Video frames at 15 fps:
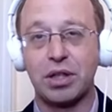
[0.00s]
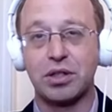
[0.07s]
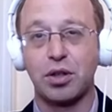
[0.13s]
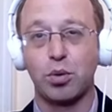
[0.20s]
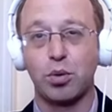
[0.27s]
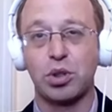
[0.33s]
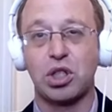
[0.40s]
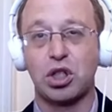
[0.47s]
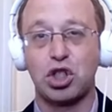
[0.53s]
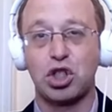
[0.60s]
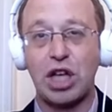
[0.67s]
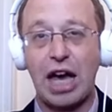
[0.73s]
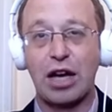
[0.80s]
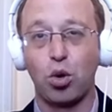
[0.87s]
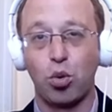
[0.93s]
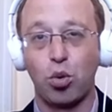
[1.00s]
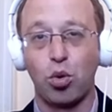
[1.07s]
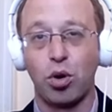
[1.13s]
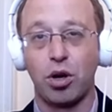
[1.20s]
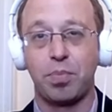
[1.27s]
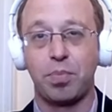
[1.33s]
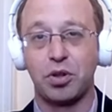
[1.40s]
There was a shadow
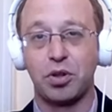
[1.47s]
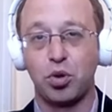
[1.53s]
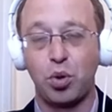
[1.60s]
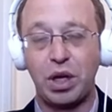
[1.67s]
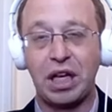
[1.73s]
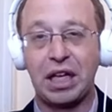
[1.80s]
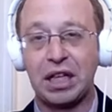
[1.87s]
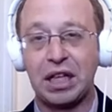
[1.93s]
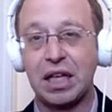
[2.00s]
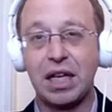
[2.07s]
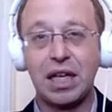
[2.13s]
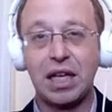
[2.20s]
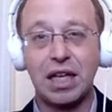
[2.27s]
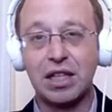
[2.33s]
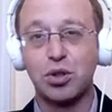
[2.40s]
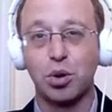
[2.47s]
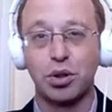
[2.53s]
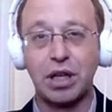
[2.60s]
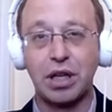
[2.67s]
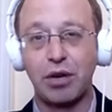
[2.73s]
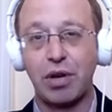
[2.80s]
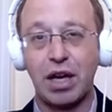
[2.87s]
war between Israel and
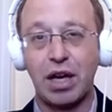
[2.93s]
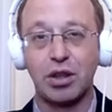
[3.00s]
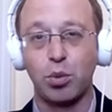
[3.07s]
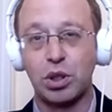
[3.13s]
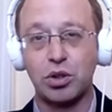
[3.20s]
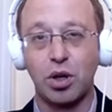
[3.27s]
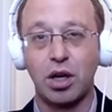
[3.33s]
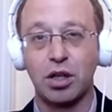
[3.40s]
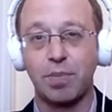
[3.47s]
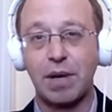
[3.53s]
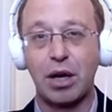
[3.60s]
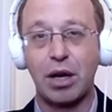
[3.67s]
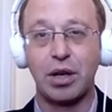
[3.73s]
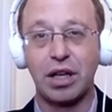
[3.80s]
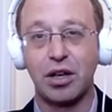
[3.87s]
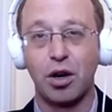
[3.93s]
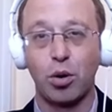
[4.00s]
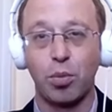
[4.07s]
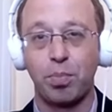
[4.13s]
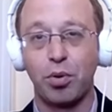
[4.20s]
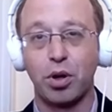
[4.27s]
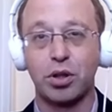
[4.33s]
Iran that we talk about in our
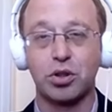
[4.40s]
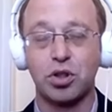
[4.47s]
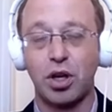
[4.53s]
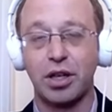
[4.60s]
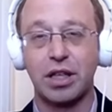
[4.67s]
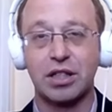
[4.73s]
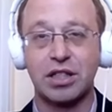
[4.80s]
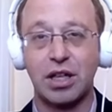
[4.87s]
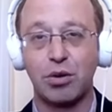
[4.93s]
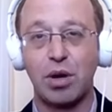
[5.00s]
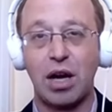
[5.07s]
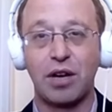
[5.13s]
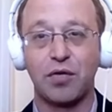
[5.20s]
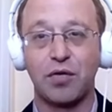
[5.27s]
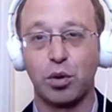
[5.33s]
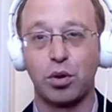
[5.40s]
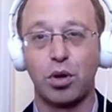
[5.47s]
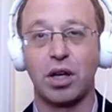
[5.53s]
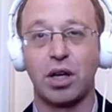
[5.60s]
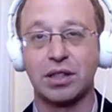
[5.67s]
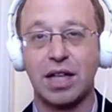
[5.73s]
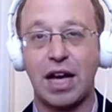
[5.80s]
book, Target Tehran, for a
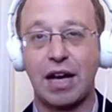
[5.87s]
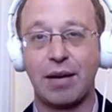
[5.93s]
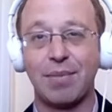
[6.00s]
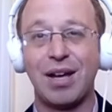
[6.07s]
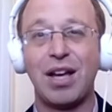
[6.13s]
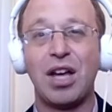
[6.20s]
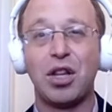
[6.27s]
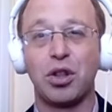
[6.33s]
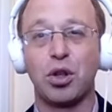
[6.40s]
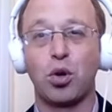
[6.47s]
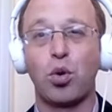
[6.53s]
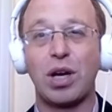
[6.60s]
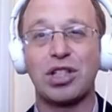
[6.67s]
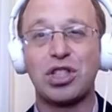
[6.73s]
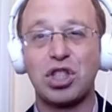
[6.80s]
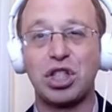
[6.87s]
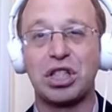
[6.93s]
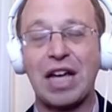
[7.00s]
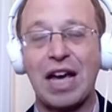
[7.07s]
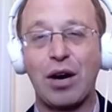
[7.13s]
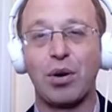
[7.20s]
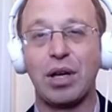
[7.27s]
long time. The question
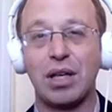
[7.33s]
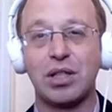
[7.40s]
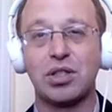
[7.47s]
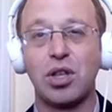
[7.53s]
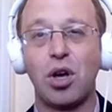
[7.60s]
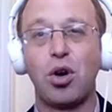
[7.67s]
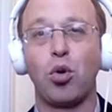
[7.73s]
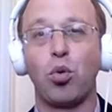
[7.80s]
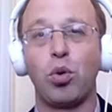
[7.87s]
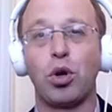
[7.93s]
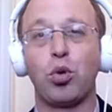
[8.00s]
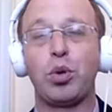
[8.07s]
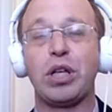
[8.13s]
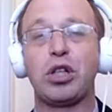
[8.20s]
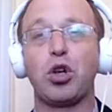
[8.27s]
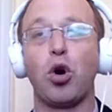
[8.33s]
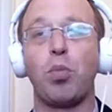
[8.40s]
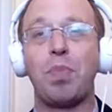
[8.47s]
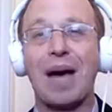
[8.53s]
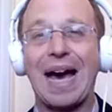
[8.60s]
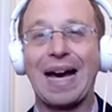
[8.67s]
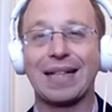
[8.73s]
now is, will we go
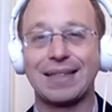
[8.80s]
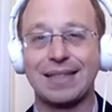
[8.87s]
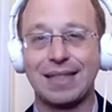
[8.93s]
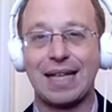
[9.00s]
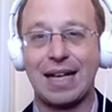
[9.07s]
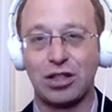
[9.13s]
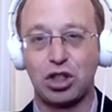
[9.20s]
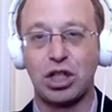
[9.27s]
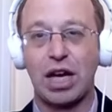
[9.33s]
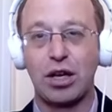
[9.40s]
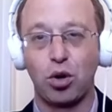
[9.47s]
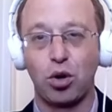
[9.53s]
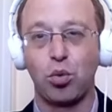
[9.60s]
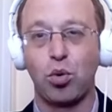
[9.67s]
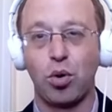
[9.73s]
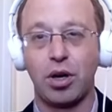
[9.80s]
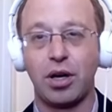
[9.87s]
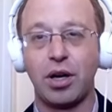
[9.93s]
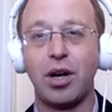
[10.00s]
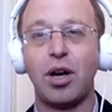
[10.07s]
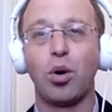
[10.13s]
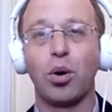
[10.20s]
back to that shadow war,
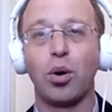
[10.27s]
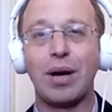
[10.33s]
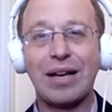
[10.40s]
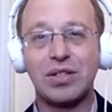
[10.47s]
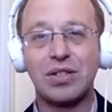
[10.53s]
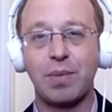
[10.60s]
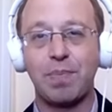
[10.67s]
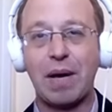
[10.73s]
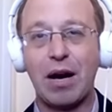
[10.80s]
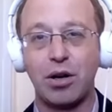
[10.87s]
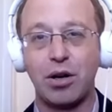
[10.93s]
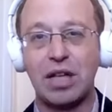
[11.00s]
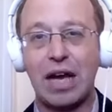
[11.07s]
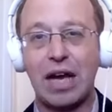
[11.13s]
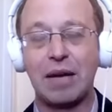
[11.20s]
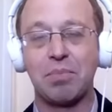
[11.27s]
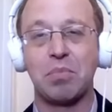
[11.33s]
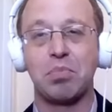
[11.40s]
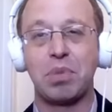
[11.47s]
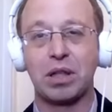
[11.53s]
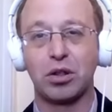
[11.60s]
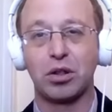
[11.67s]
or has the paradigm
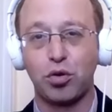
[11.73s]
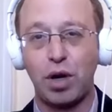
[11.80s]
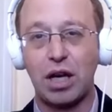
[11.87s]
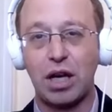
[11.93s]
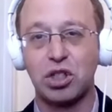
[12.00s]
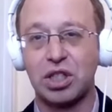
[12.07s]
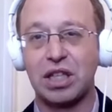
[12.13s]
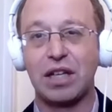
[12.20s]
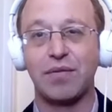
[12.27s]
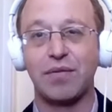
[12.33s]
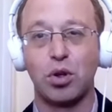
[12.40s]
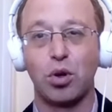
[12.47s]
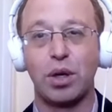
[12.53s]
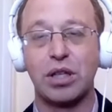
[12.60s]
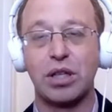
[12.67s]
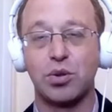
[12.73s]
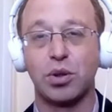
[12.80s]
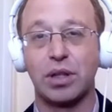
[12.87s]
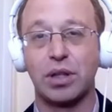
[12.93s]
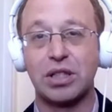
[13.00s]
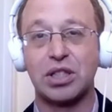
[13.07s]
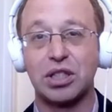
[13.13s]
been crushed? And even though Israel
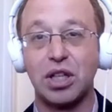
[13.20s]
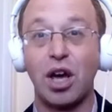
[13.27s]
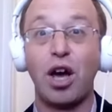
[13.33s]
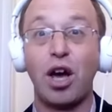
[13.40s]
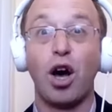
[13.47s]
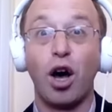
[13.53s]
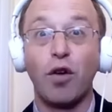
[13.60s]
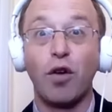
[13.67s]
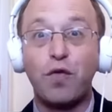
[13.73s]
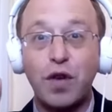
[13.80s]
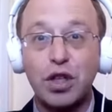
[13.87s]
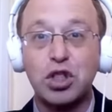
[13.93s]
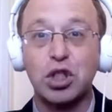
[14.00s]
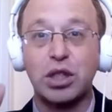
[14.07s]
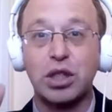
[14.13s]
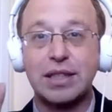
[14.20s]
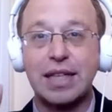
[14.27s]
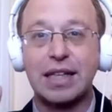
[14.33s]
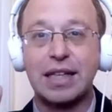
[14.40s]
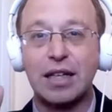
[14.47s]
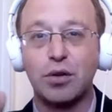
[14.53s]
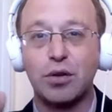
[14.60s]
isn't officially
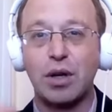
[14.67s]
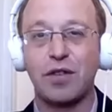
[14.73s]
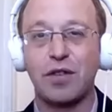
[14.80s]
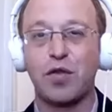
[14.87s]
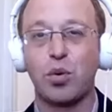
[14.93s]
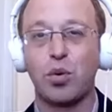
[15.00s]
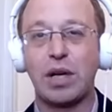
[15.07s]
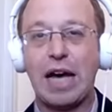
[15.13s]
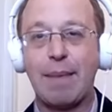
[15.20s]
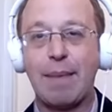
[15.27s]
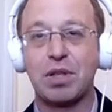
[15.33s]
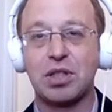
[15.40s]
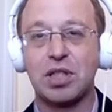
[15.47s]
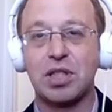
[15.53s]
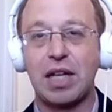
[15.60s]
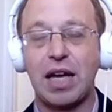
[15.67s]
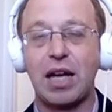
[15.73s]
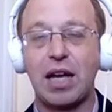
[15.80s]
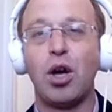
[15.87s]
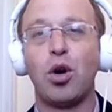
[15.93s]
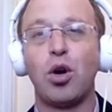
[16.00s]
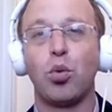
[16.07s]
taking credit for what happened today,
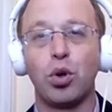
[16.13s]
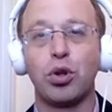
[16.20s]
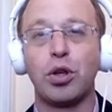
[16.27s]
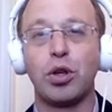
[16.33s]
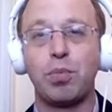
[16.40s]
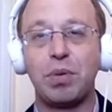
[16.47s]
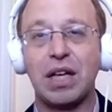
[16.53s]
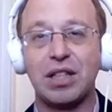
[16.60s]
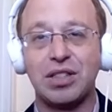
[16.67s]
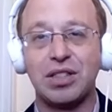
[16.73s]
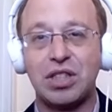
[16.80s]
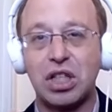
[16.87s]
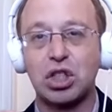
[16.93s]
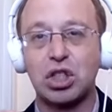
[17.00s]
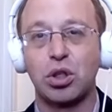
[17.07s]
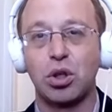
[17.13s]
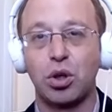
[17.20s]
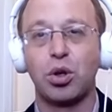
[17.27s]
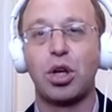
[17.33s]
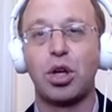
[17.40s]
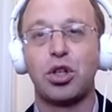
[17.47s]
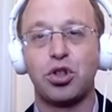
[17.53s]
will there be
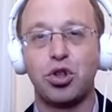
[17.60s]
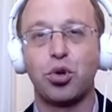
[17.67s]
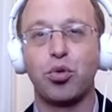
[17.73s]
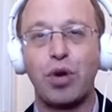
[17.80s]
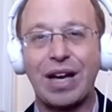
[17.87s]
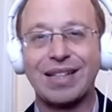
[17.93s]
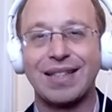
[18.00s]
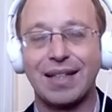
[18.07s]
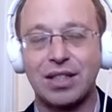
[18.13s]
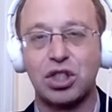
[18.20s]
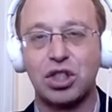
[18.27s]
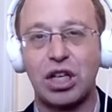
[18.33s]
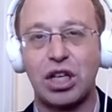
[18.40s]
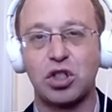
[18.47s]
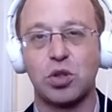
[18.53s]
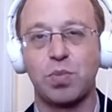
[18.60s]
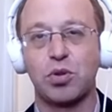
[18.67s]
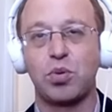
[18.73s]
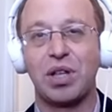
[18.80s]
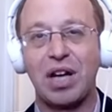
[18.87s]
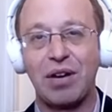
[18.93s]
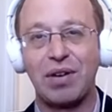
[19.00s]
additional direct exchanges between
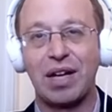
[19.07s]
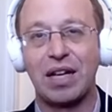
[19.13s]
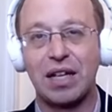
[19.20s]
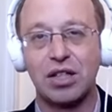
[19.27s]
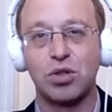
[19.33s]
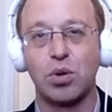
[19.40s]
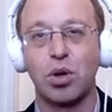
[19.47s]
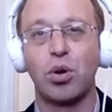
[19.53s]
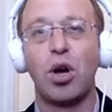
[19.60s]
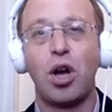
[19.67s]
Iran and Israel?